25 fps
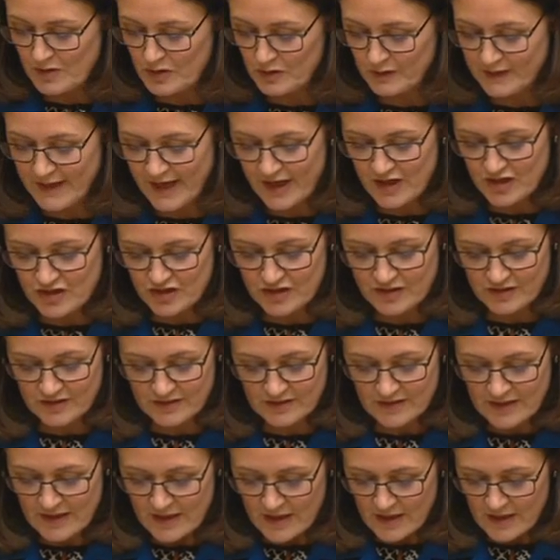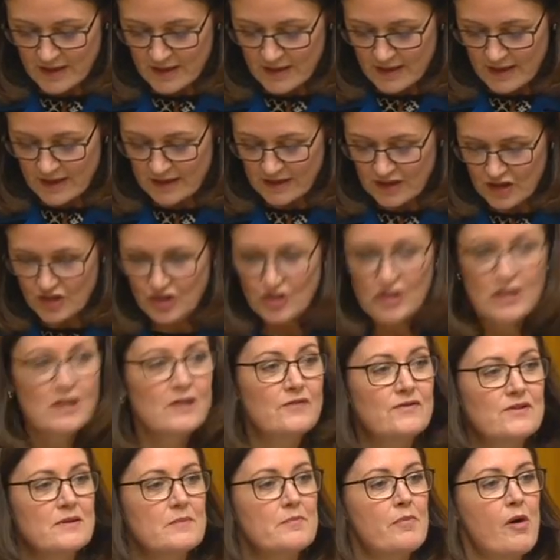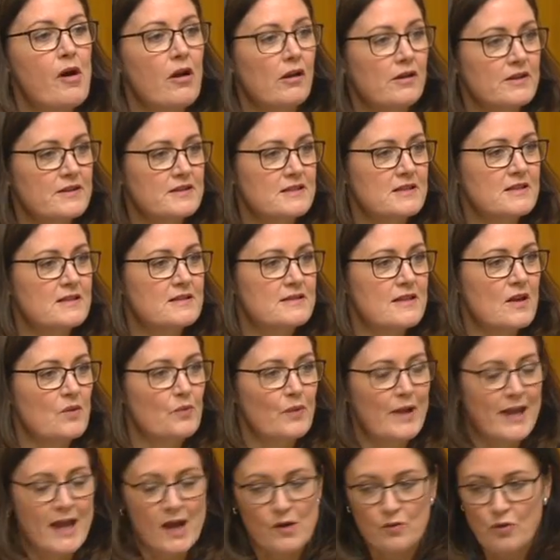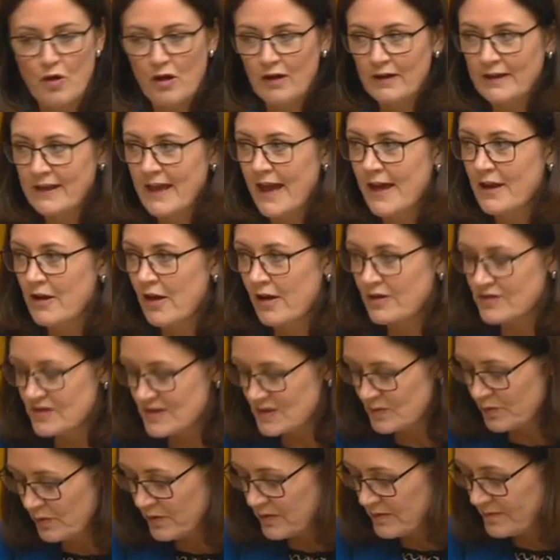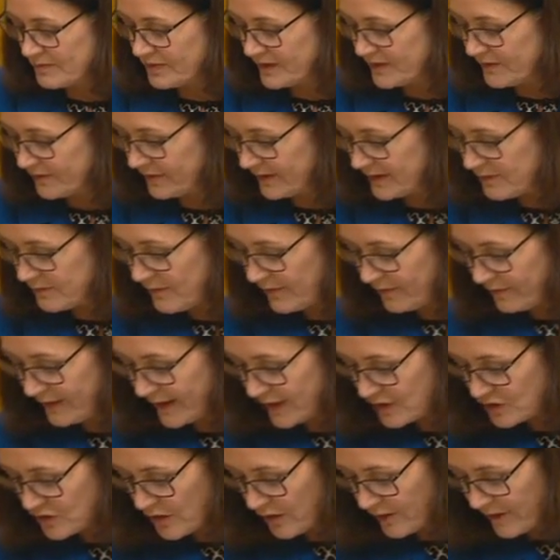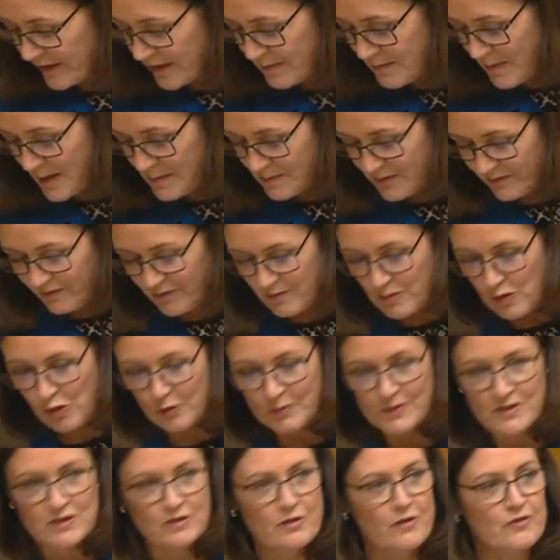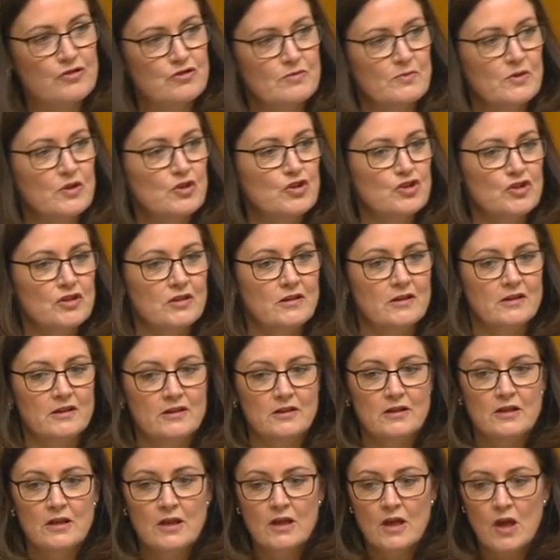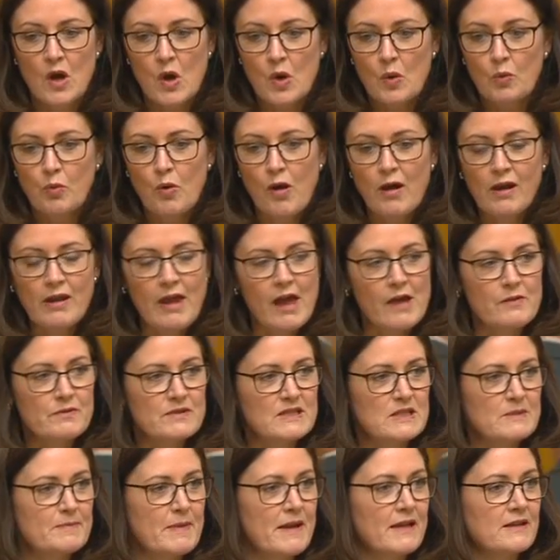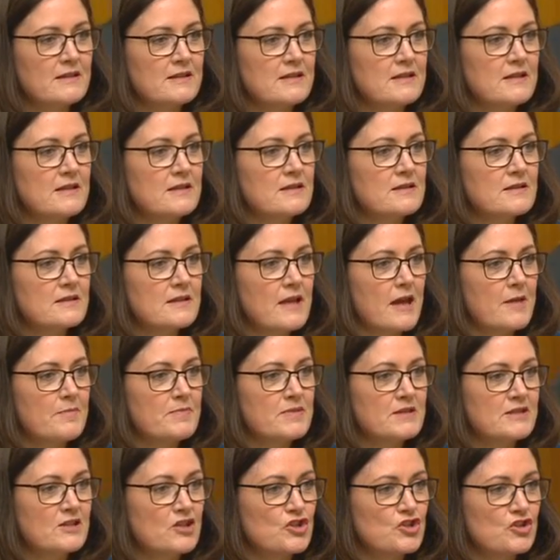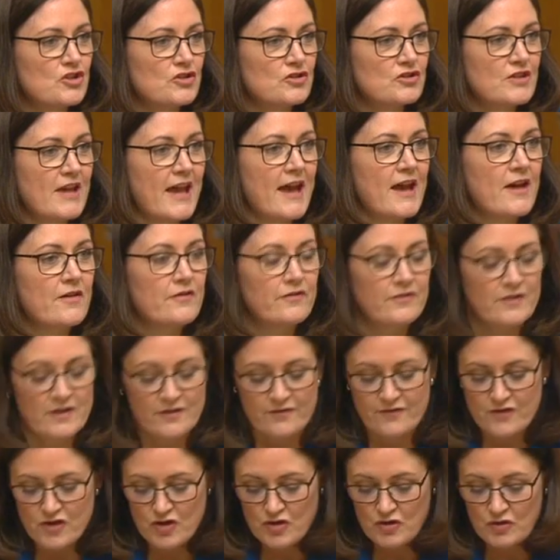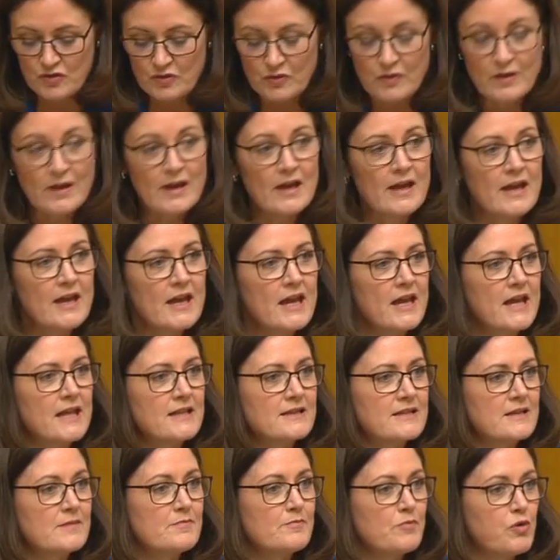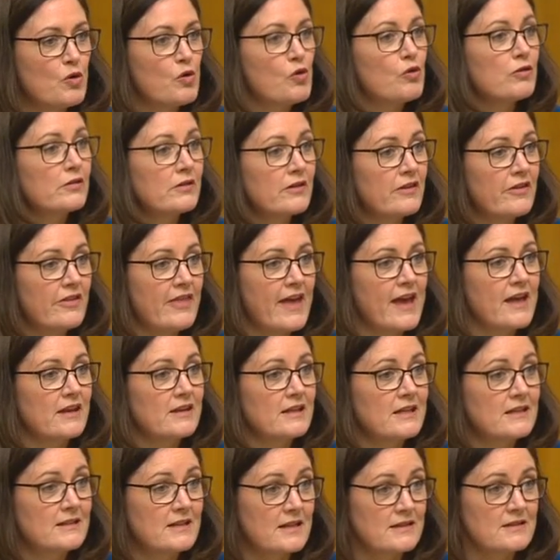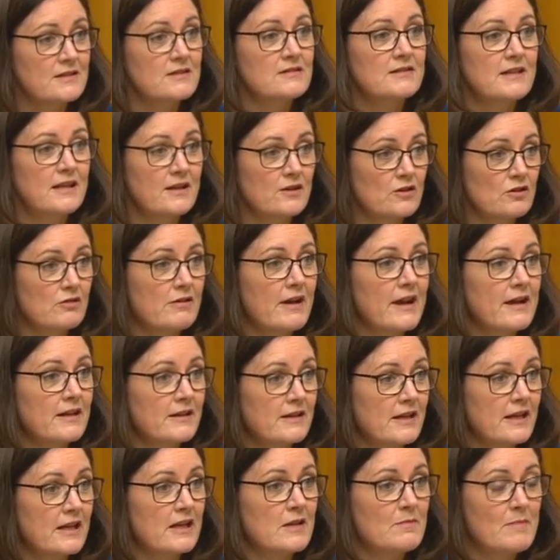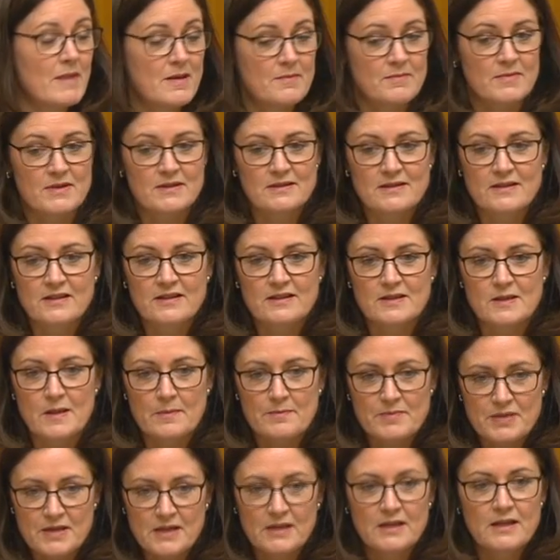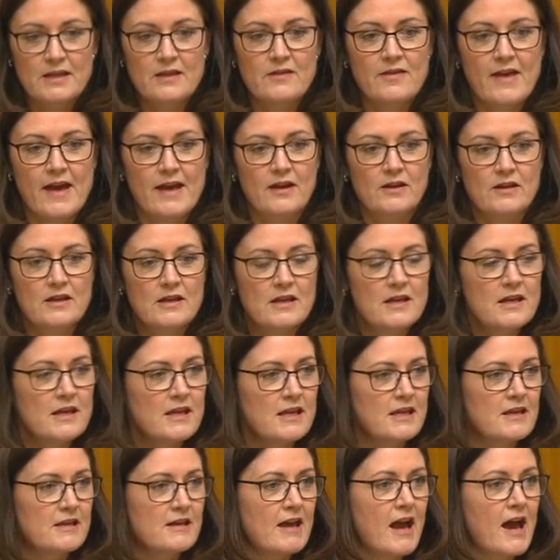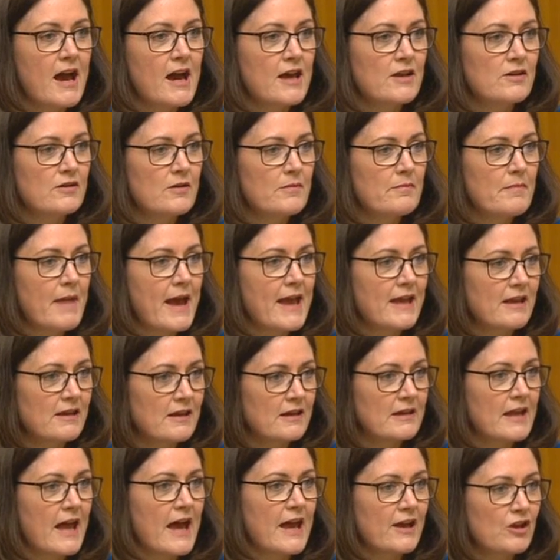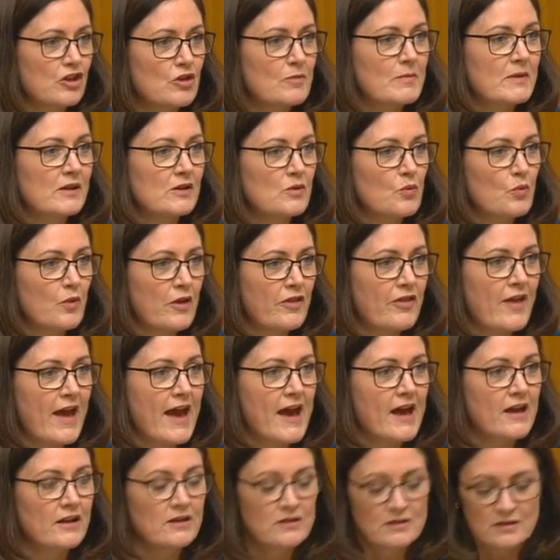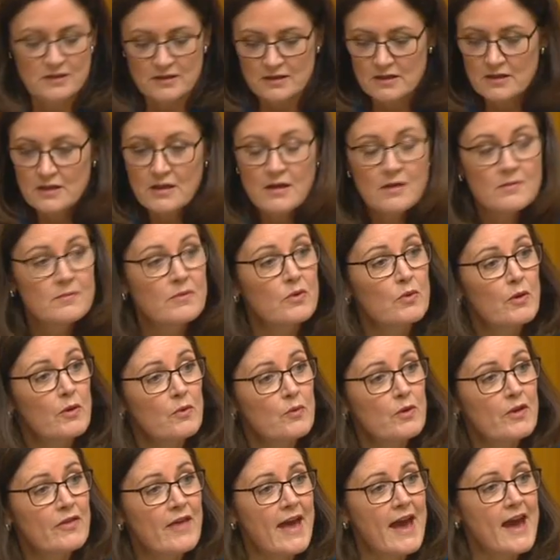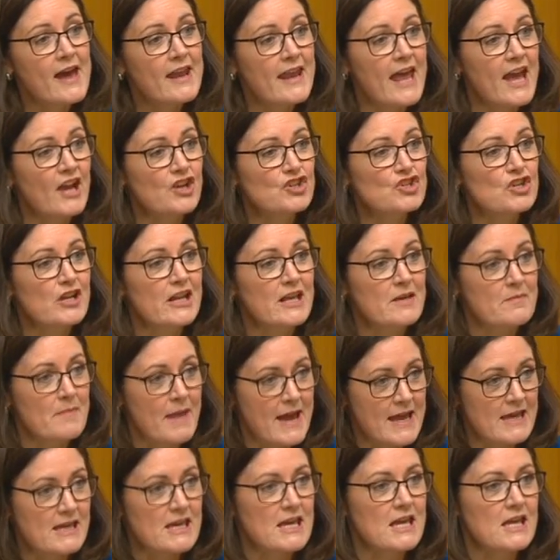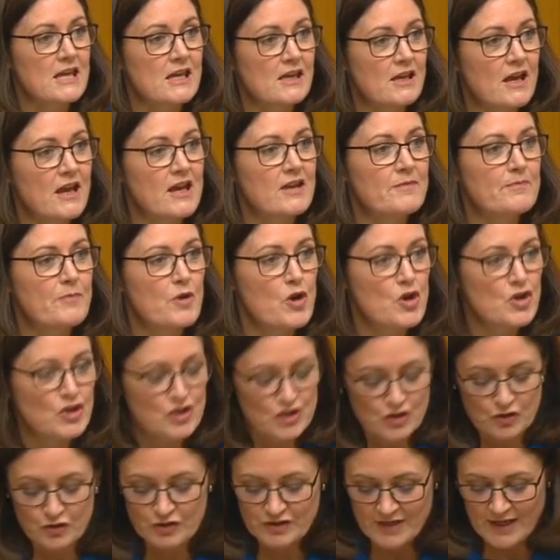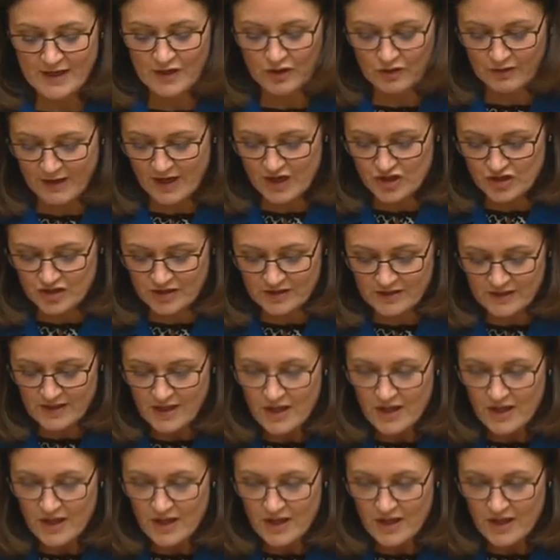creation initiatives and policies that we are rolling out, I just want to briefly reflect on the member for Melbourne's contribution. And while I respect his position to have a view, it's important that he doesn't denigrate any members, and it's a pity that he can't make an argument without actually making a personal denigration.